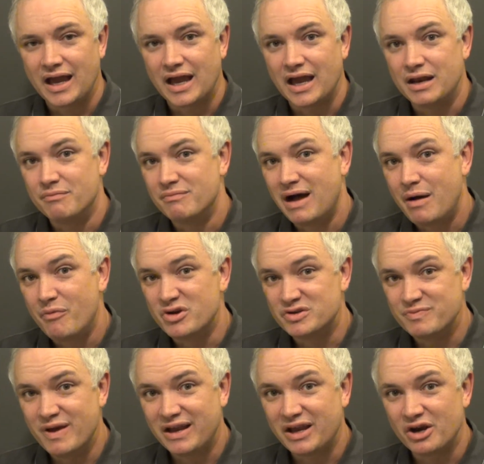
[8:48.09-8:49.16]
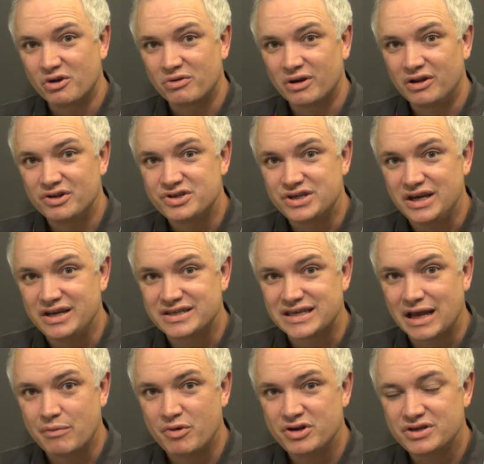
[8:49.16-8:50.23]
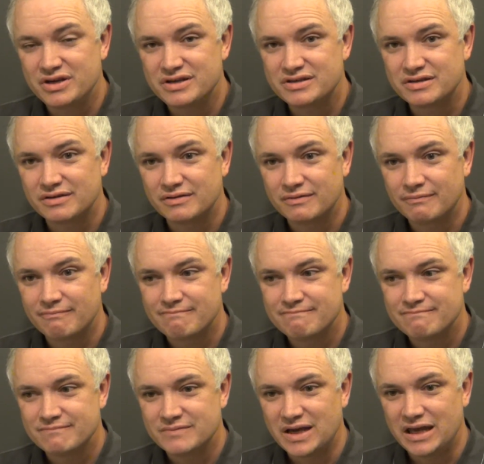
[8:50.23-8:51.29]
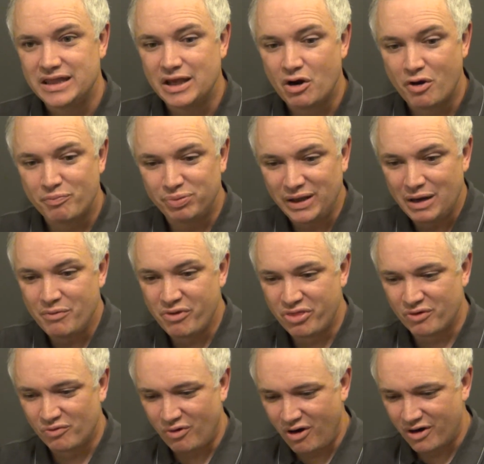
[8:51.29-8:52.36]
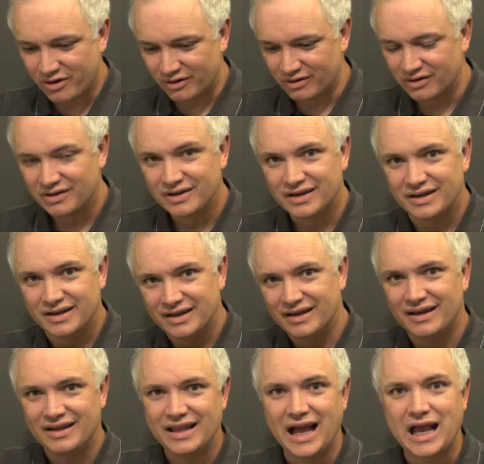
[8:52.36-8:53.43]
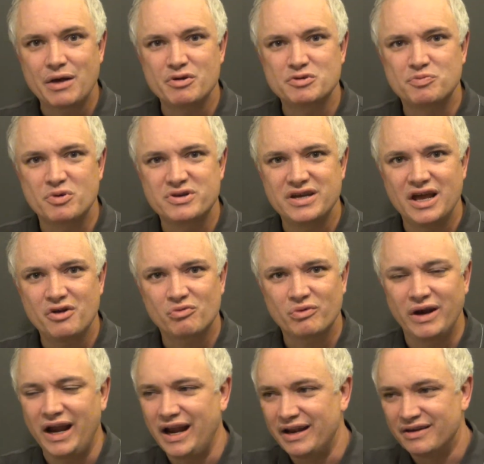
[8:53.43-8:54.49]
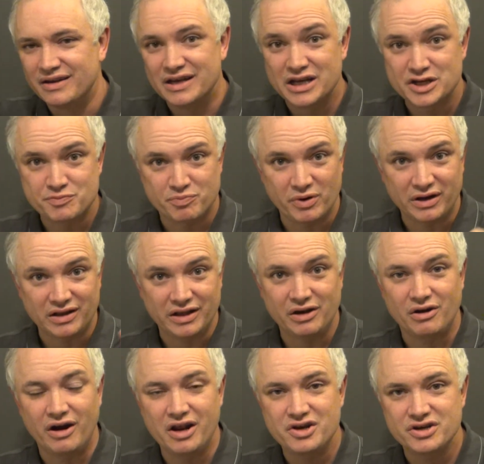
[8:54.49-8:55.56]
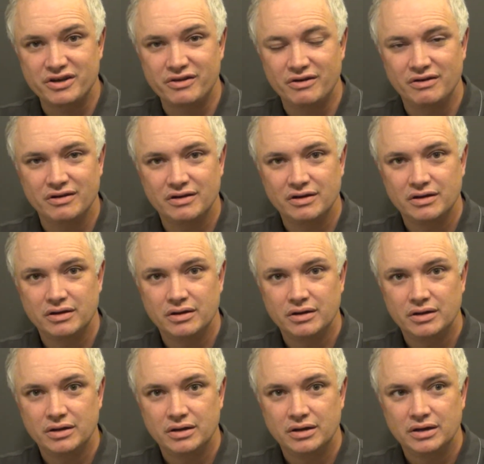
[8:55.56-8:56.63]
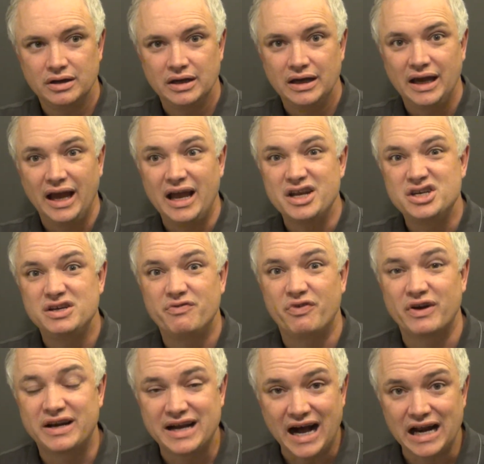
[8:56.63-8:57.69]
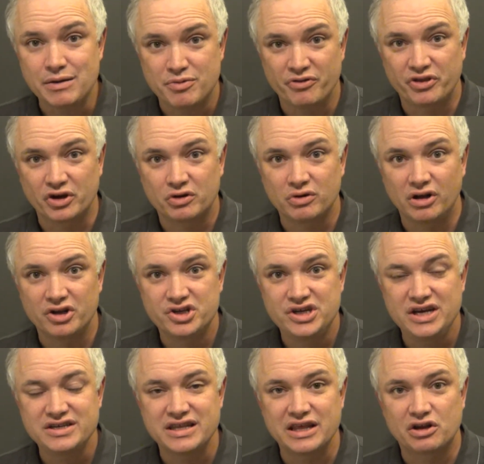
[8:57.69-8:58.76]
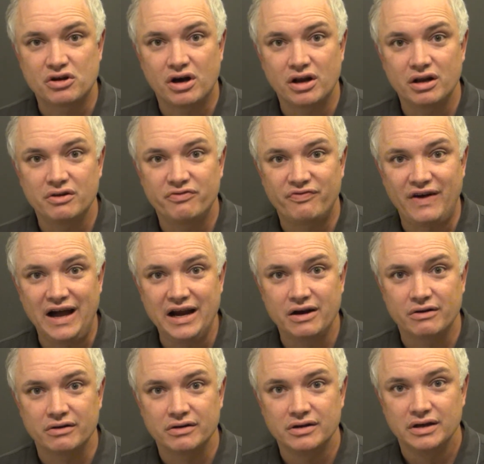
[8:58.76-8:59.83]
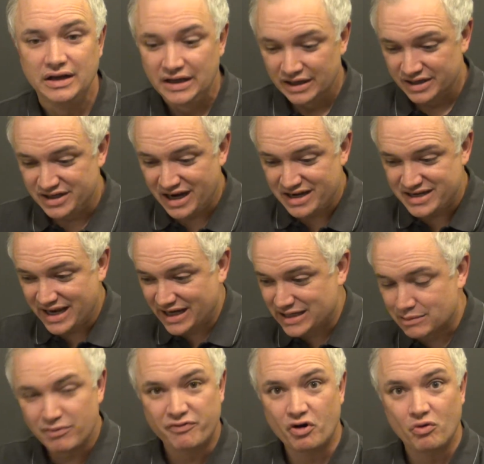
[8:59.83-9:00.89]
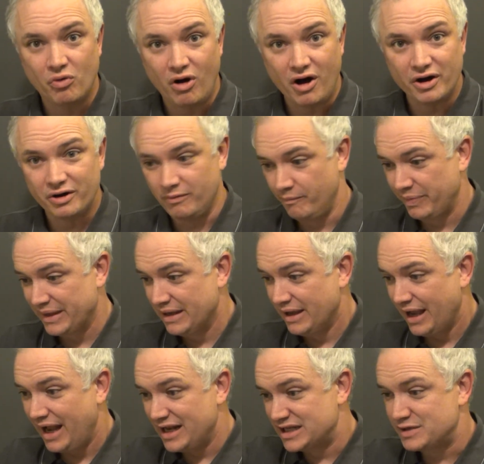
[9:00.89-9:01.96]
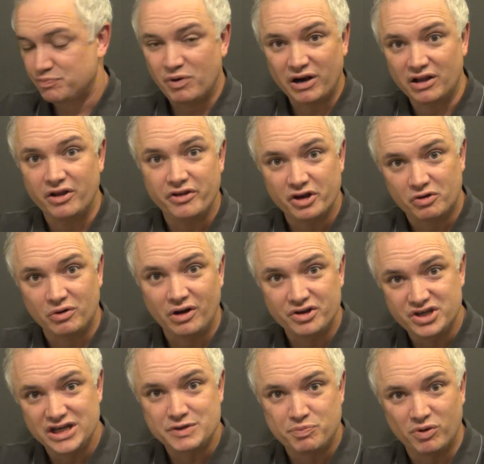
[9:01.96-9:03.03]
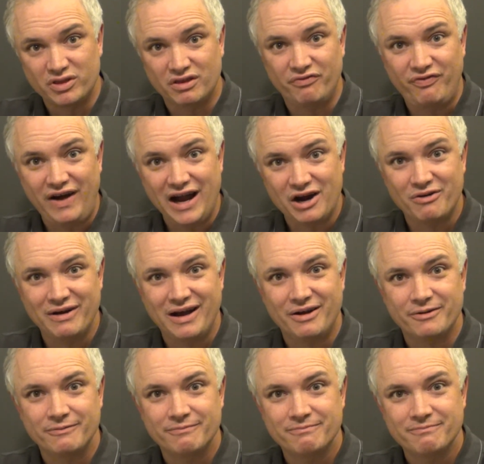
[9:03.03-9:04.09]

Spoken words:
and Mom was making grilled cheese sandwiches and they were playing with the water like it was pretend rain sprinkling on each other. And she forgot about the grilled cheese and they caught on fire. She had to take some of her water and sprinkle on the grilled cheese, put the fire out.